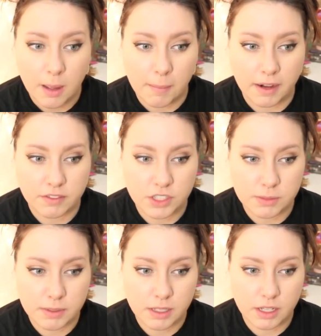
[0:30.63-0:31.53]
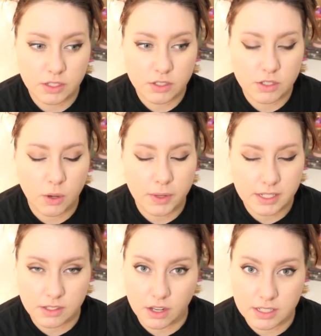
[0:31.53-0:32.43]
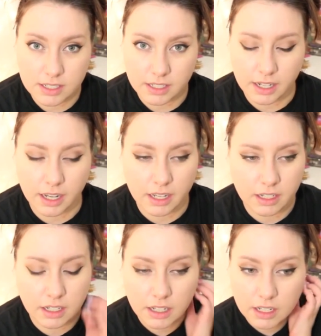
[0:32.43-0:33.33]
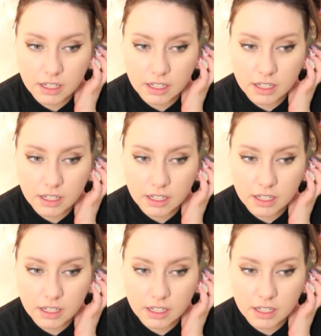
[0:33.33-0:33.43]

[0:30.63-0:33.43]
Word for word: but I've just been so exhausted and